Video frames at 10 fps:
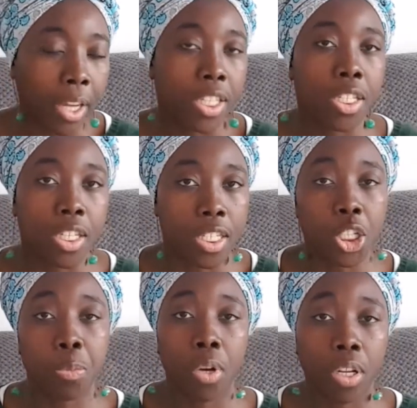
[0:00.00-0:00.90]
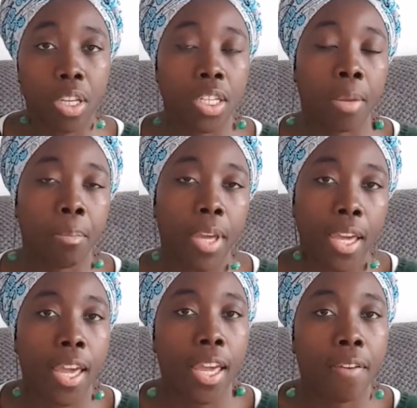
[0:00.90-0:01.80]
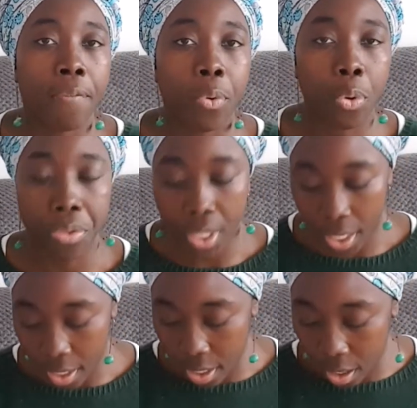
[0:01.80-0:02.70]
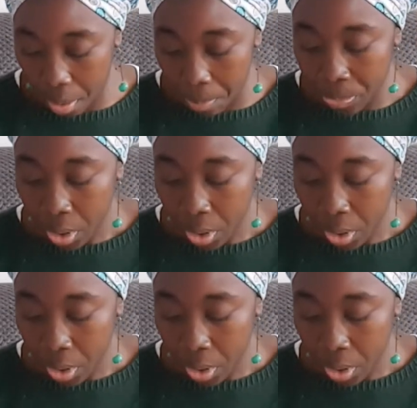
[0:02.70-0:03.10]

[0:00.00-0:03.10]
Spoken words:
stitch markers I'm making for the club.